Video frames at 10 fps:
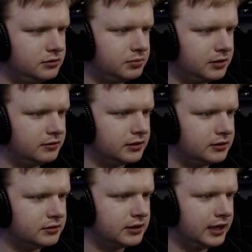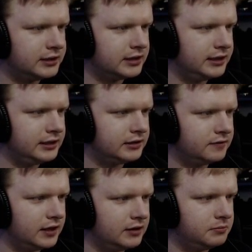cutscene
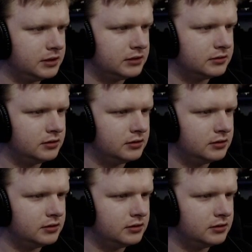development.